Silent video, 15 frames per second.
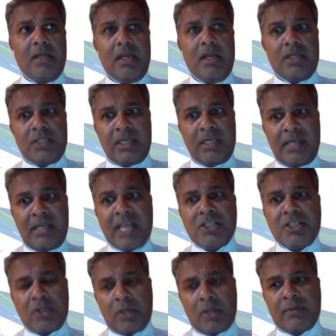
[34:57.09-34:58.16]
So the National
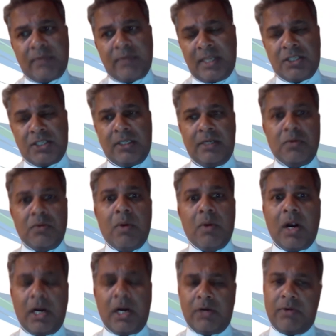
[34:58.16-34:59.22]
Confidential
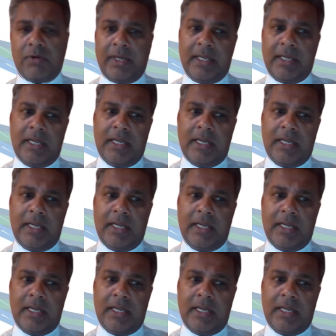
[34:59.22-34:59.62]
Inquiry,